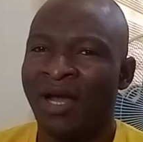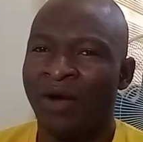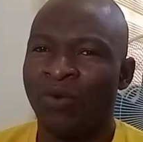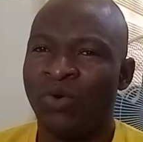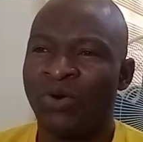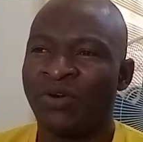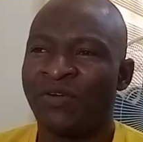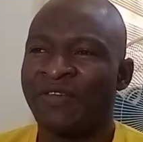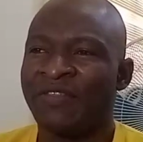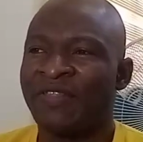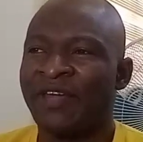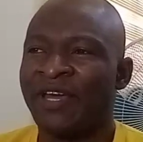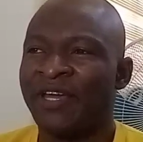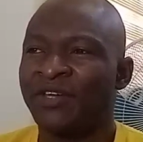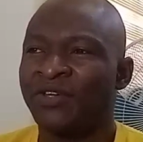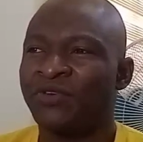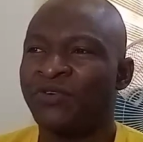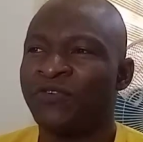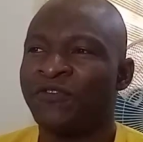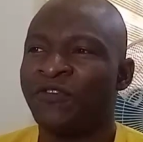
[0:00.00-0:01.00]
I want to
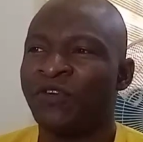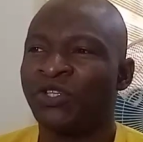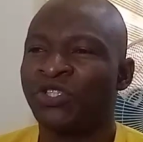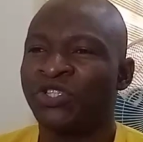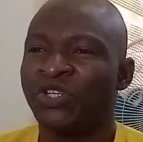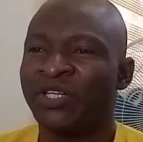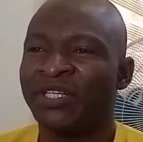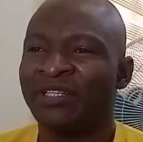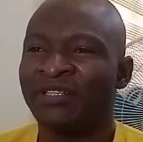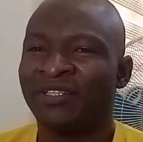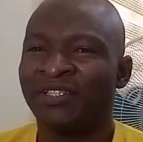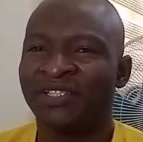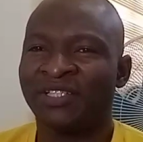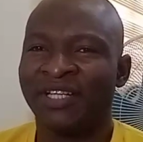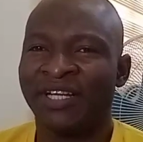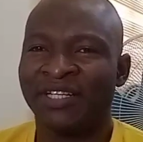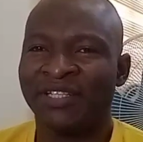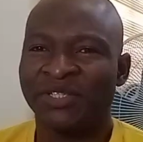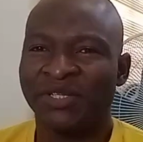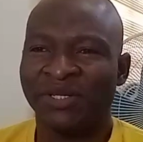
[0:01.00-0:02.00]
thank you for joining this
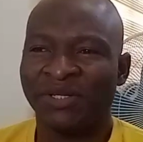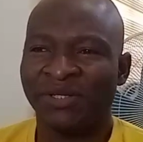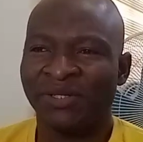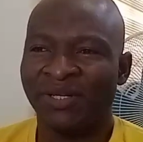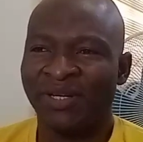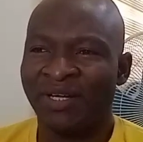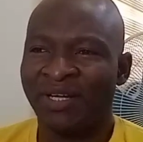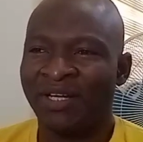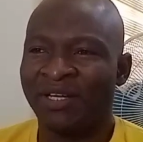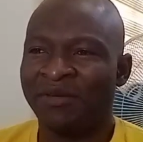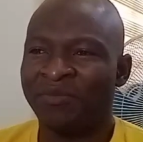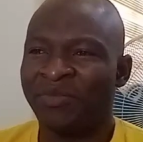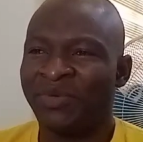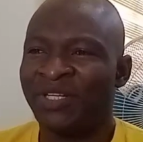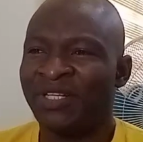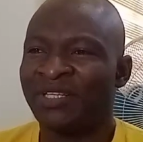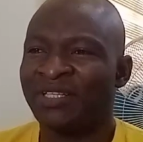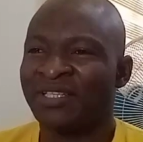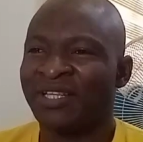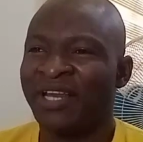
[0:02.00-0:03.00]
lecture.
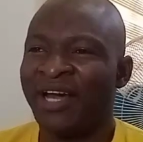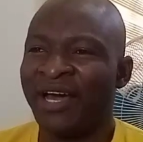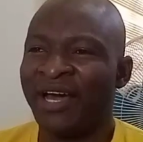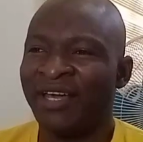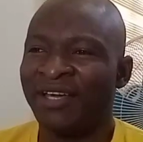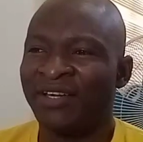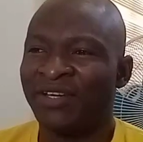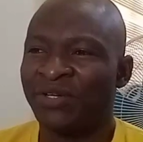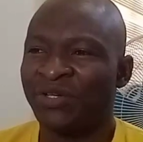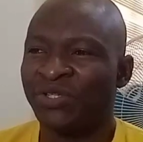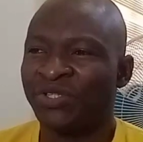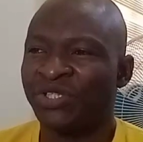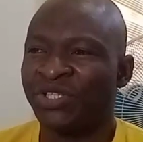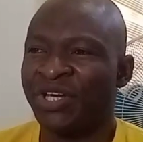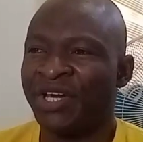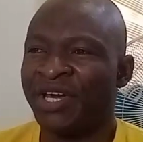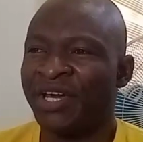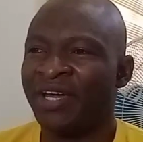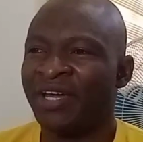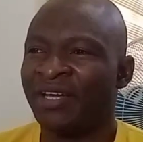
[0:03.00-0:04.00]
Please like,
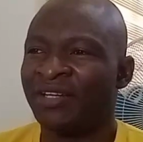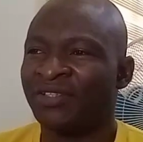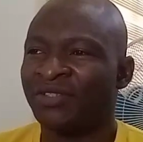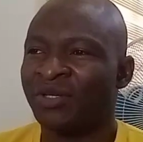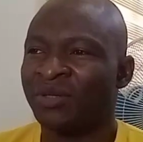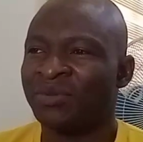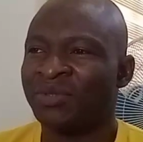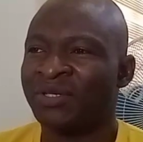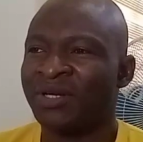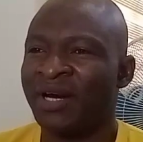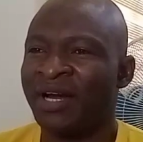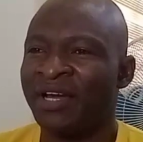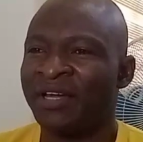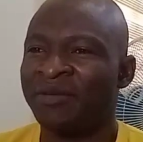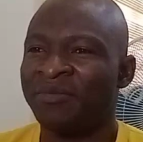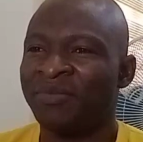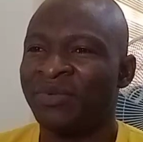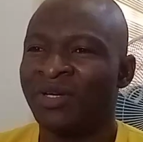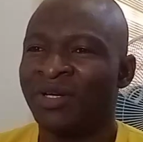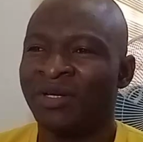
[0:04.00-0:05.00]
share,
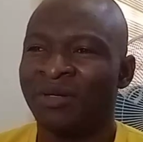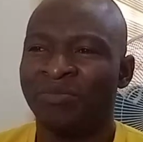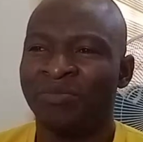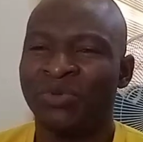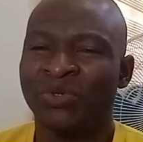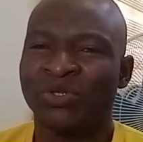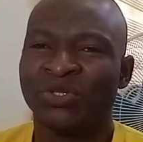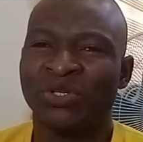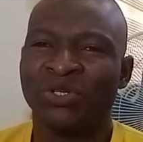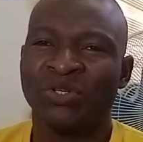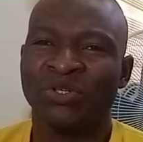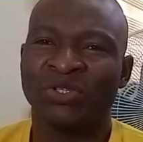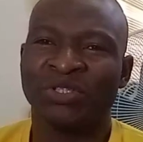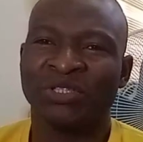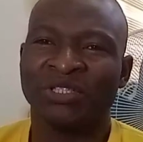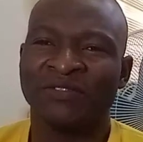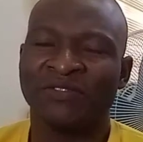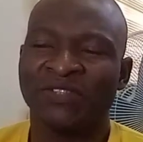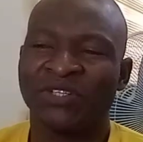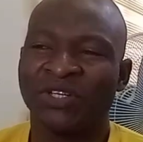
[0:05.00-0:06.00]
subscribe, put on your
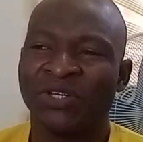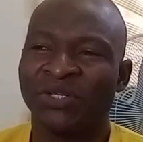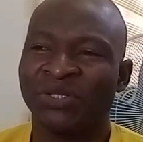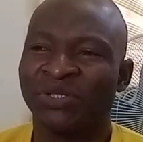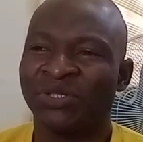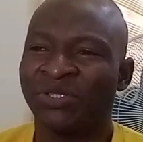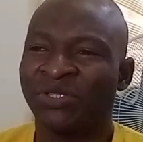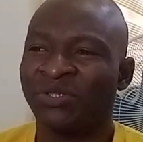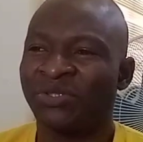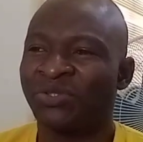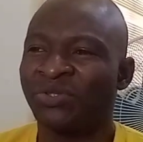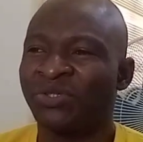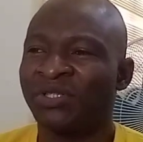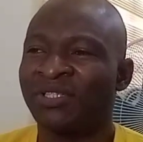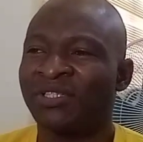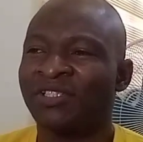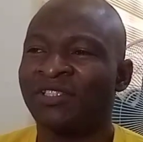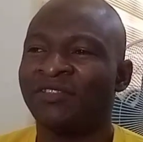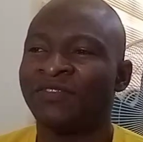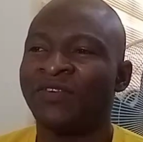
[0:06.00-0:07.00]
notification to
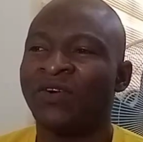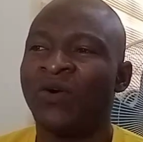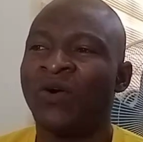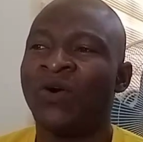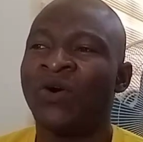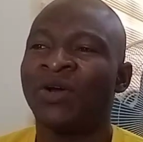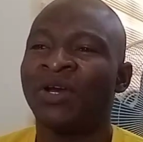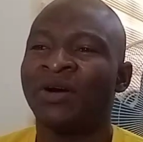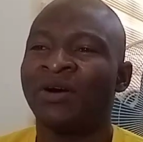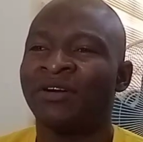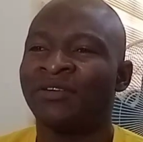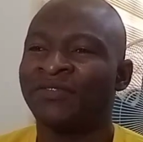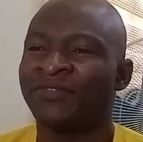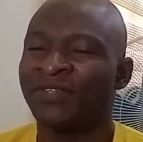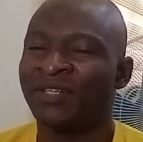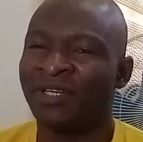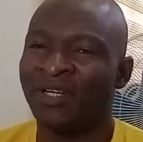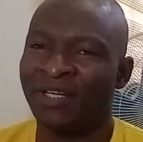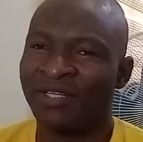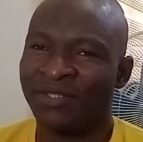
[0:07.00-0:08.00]
receive all our
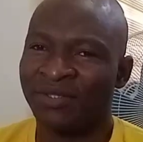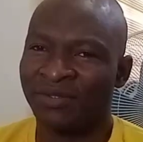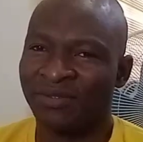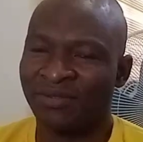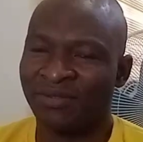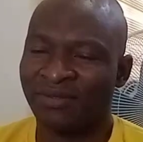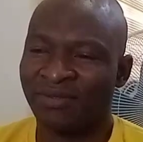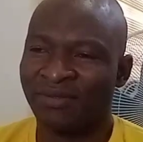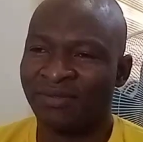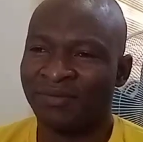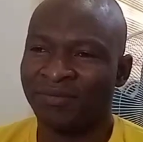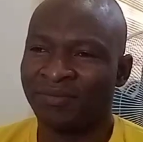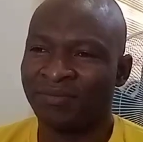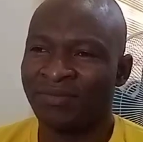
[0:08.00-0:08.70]
free lectures.